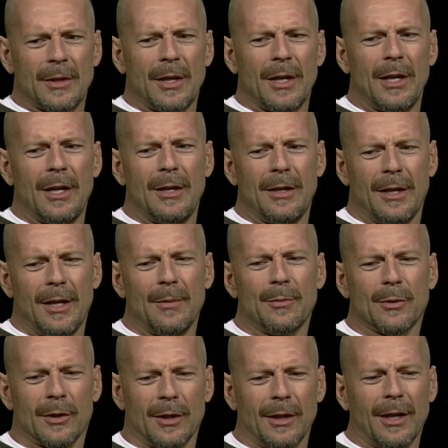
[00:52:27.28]
He he
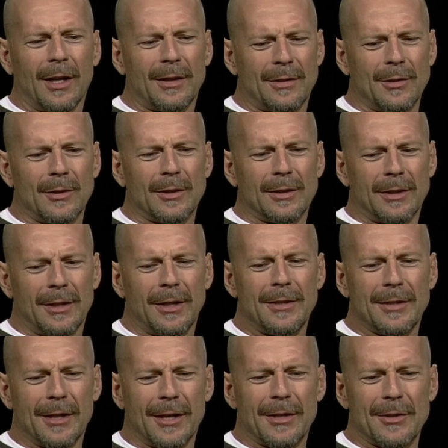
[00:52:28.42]
brought a lot to it.
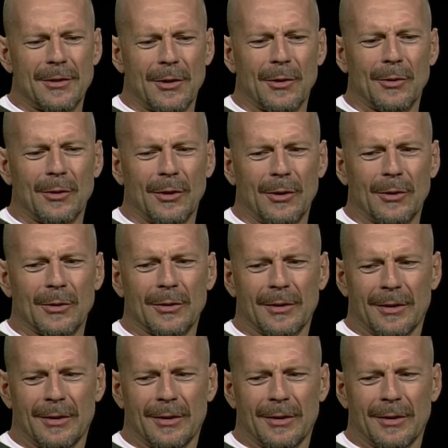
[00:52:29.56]
He's got his own little